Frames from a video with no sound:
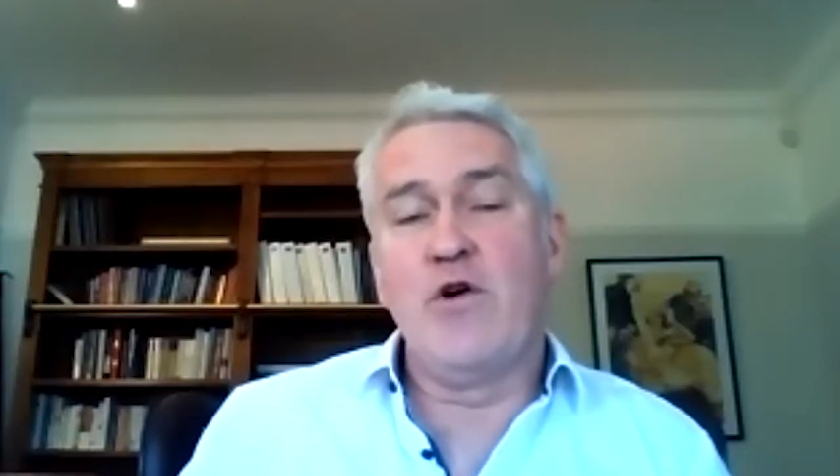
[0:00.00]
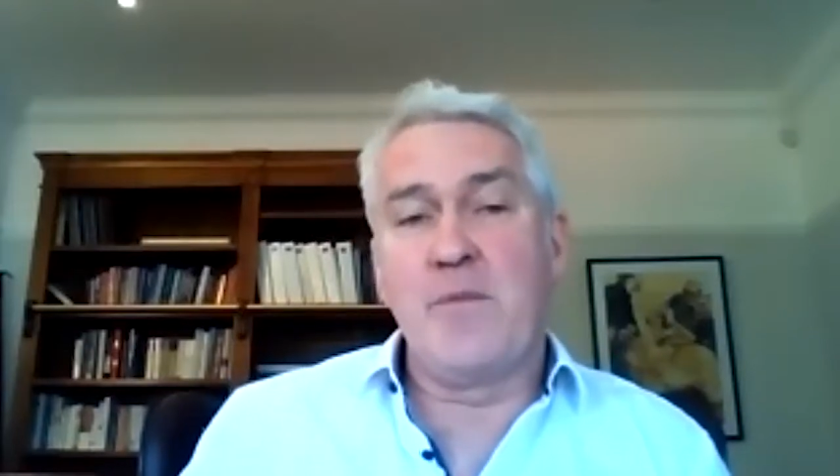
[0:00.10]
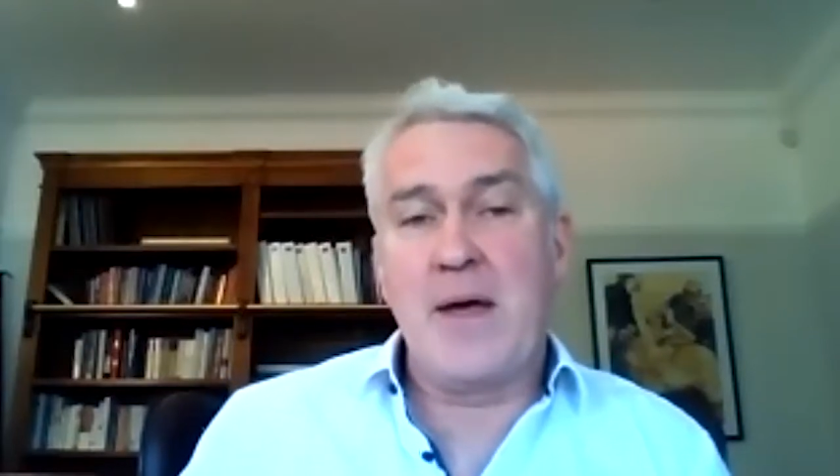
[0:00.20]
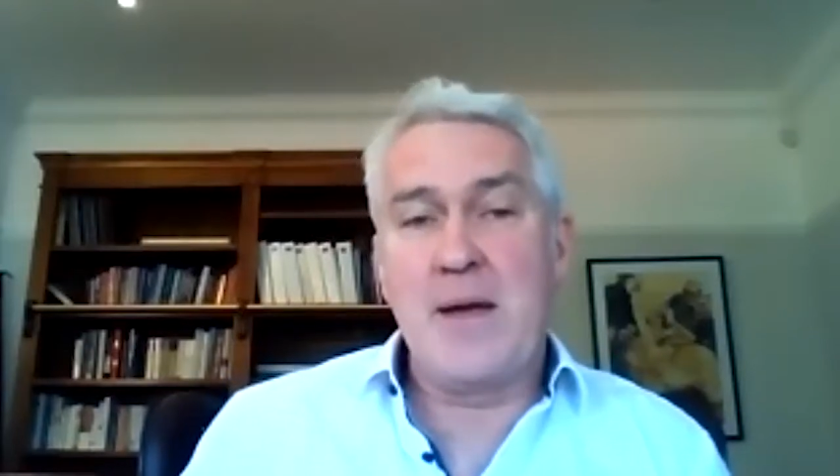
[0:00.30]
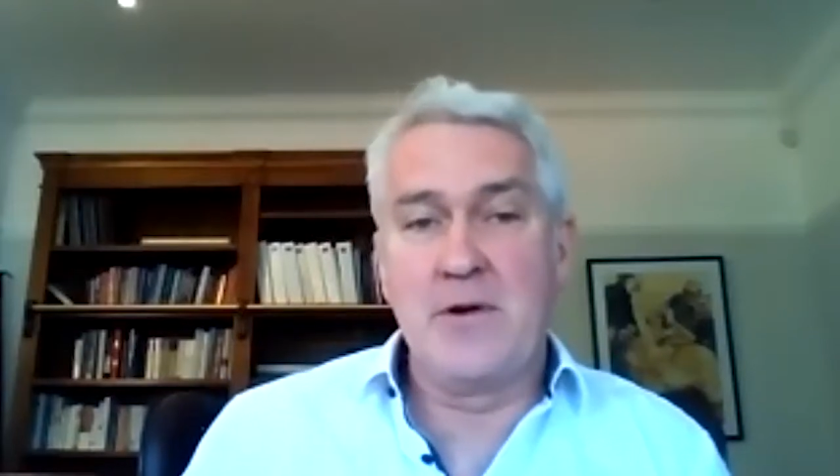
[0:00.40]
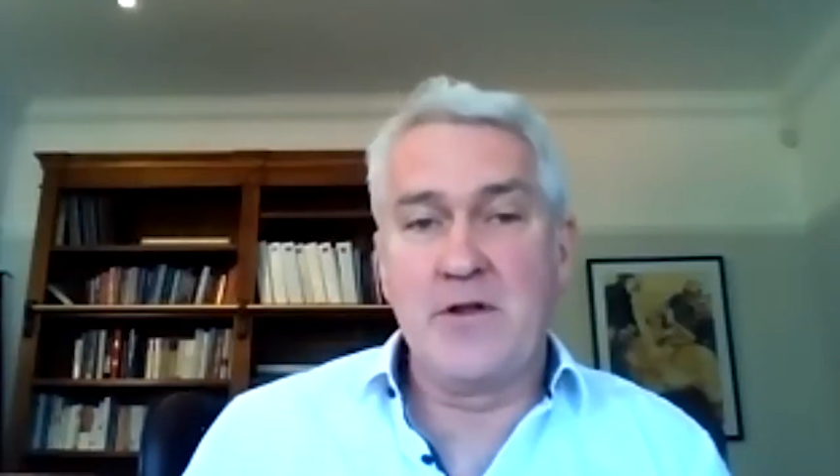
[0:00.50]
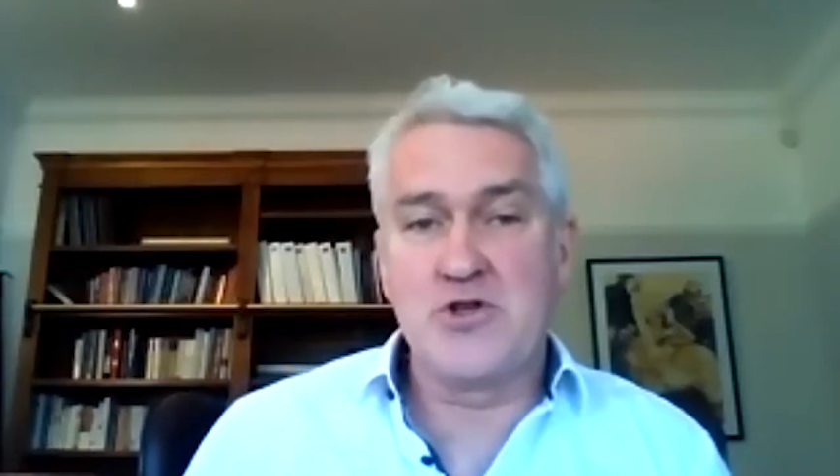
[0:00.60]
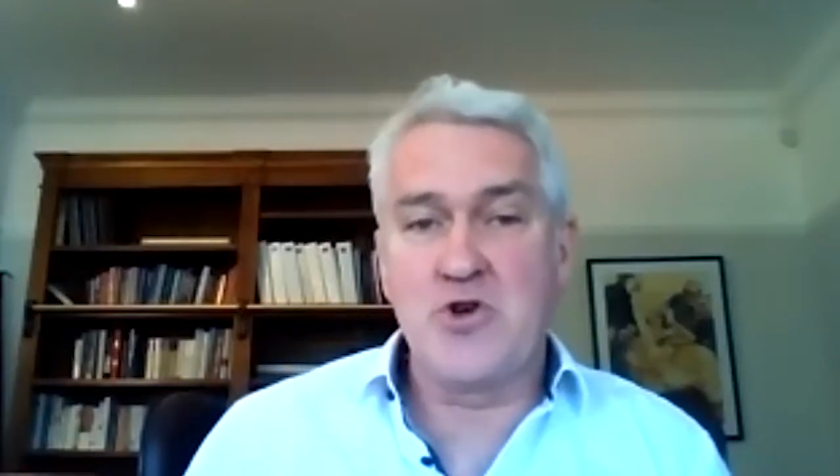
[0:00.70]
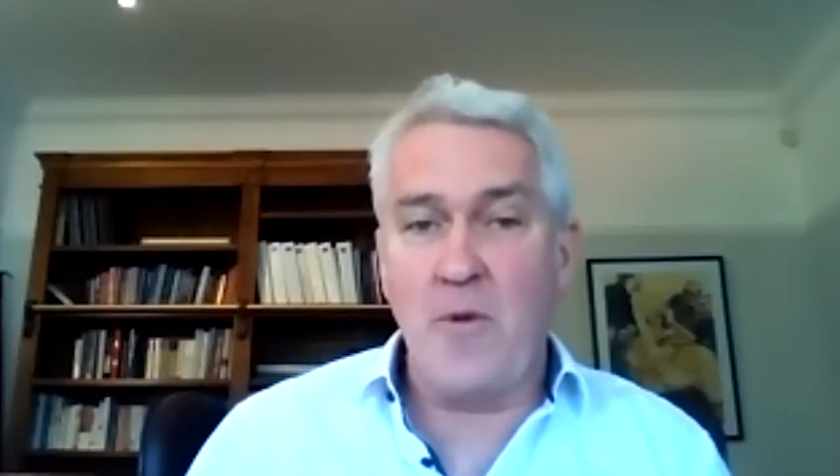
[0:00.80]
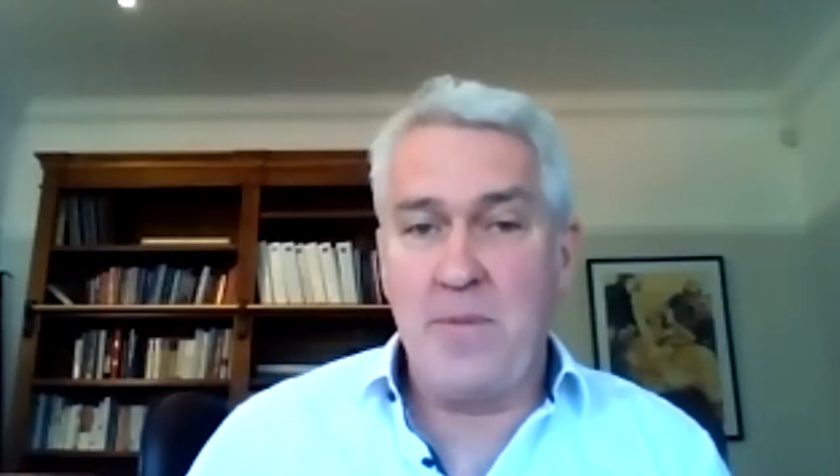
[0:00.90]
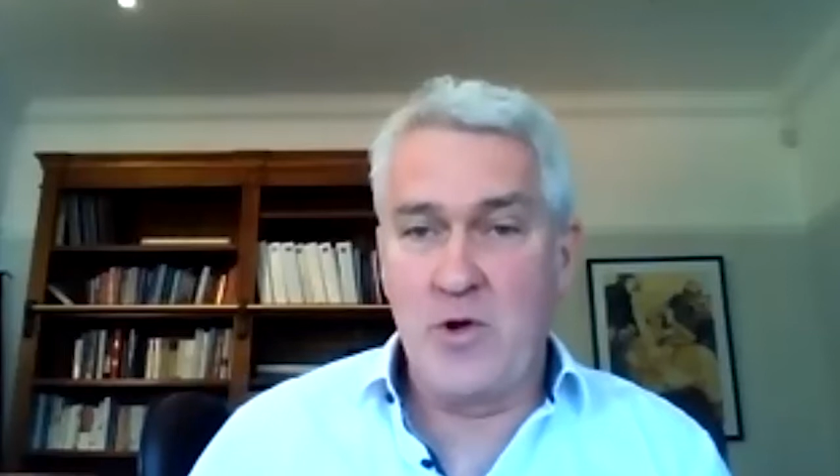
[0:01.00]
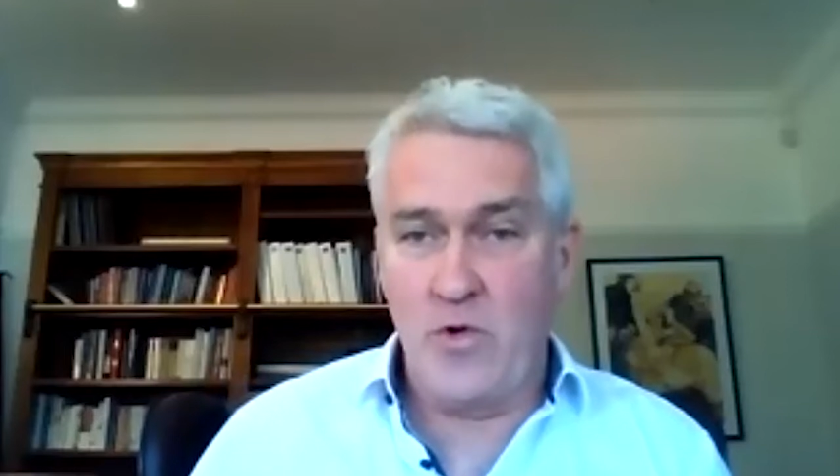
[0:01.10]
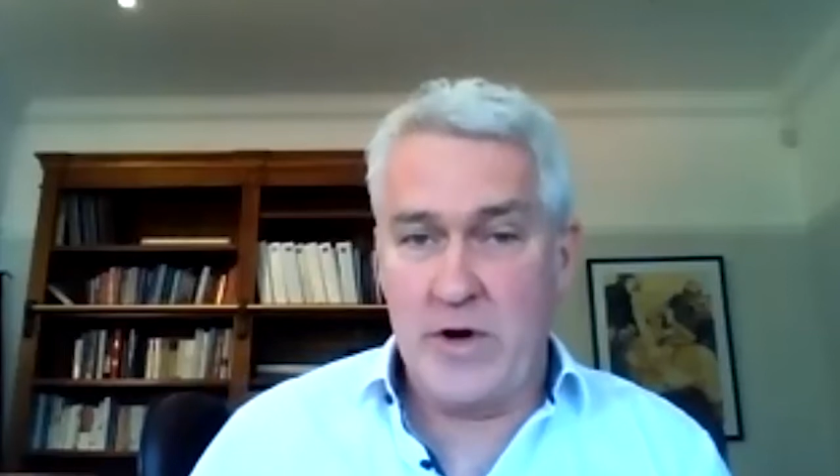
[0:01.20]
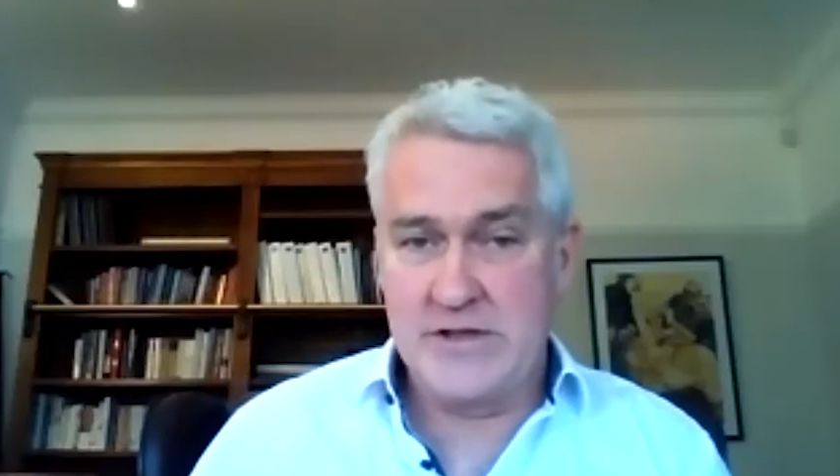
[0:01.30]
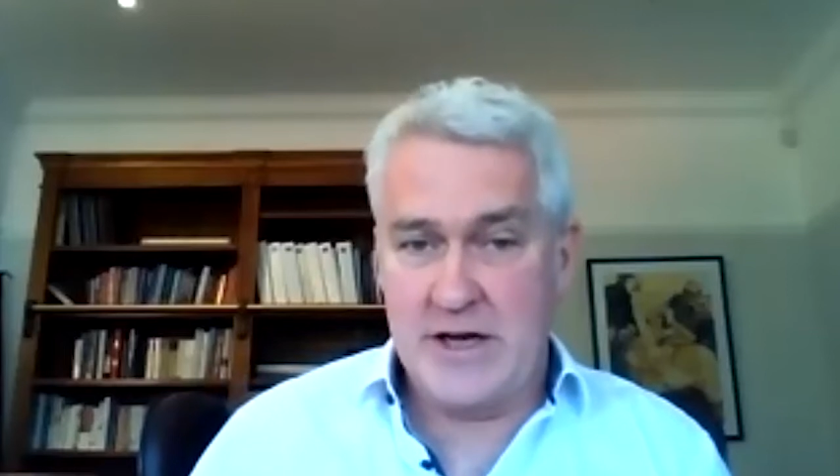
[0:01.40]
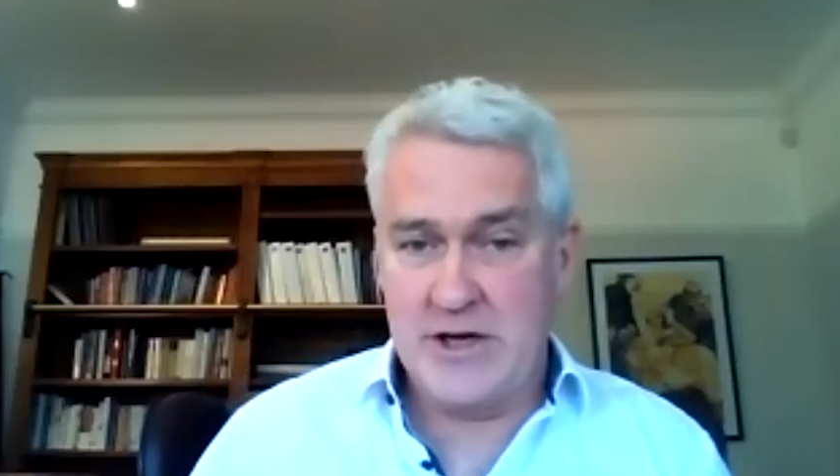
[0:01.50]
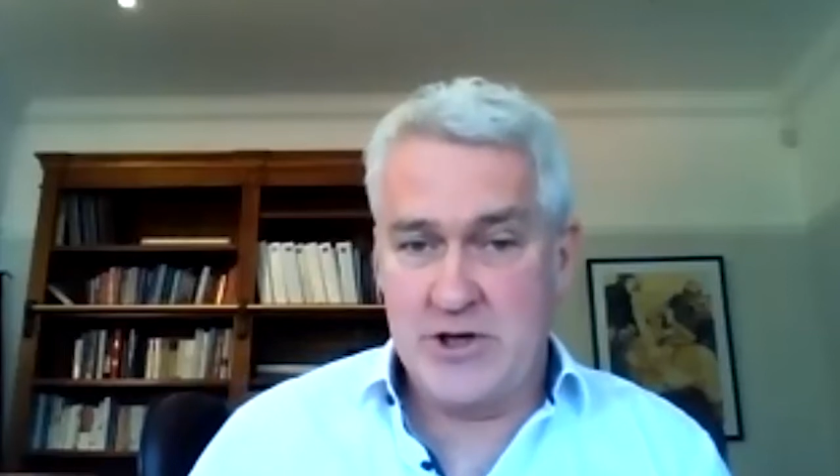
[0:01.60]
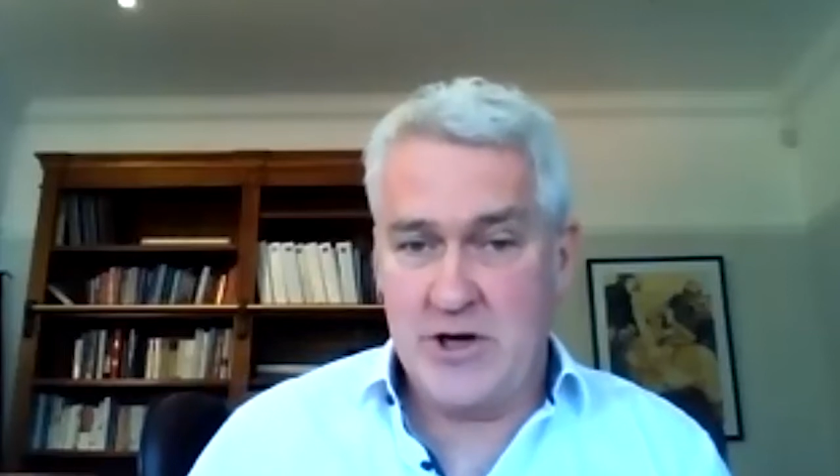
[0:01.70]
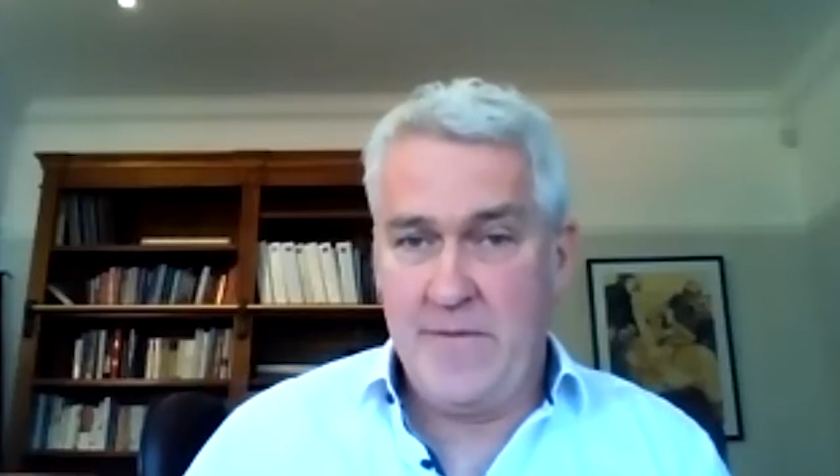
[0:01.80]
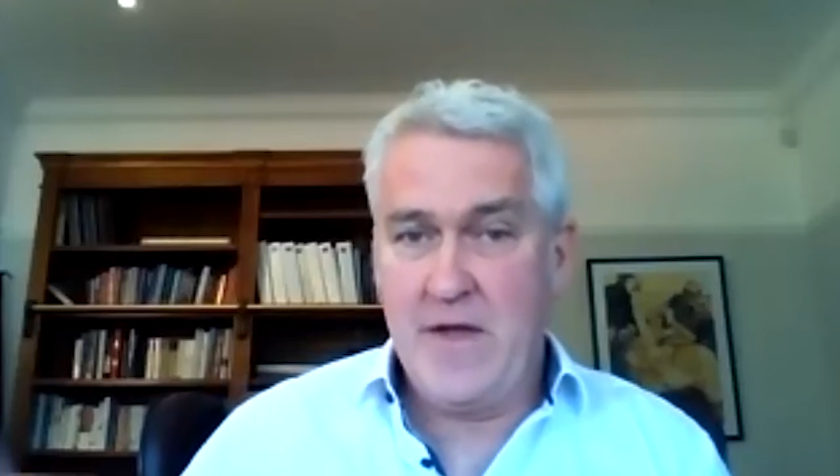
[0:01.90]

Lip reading: the people at the top of the organization